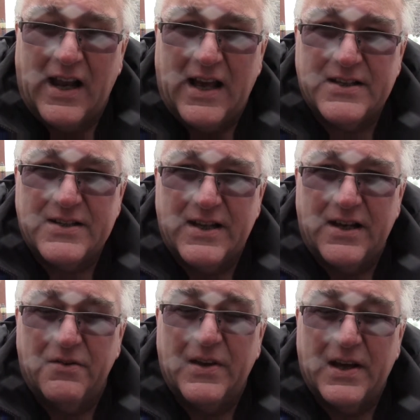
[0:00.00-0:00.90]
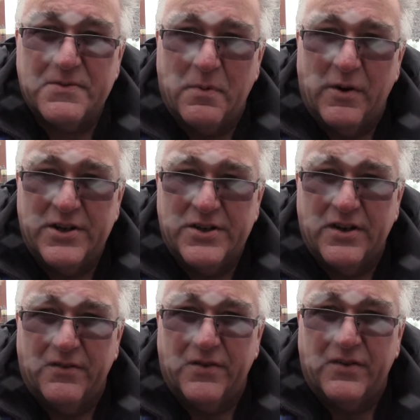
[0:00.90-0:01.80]
last day or the
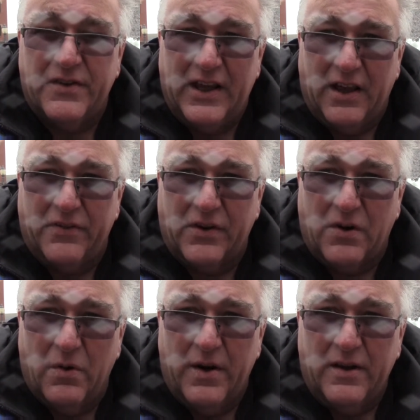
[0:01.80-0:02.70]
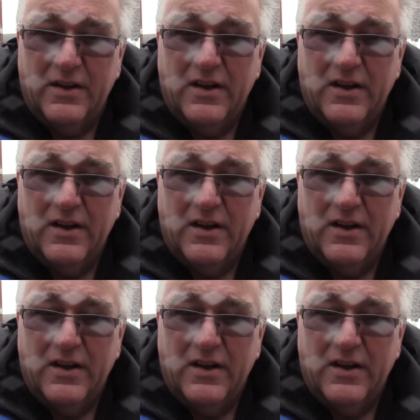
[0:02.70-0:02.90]
expiration of the health accord.